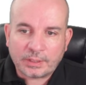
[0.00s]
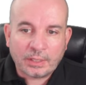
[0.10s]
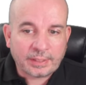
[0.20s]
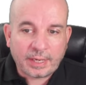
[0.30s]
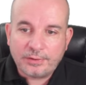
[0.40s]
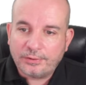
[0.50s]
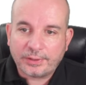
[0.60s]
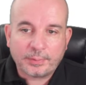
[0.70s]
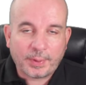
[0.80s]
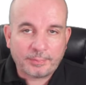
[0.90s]
Again,
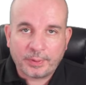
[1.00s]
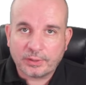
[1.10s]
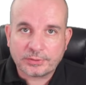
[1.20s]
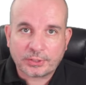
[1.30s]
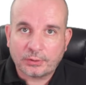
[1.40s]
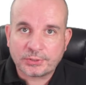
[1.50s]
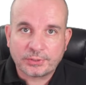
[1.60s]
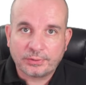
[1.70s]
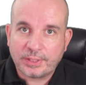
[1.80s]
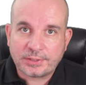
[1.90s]
think about parts
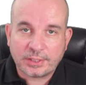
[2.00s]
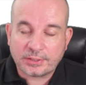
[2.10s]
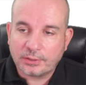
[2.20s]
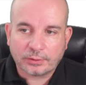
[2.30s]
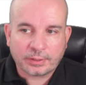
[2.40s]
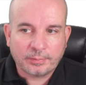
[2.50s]
costs on this. It's not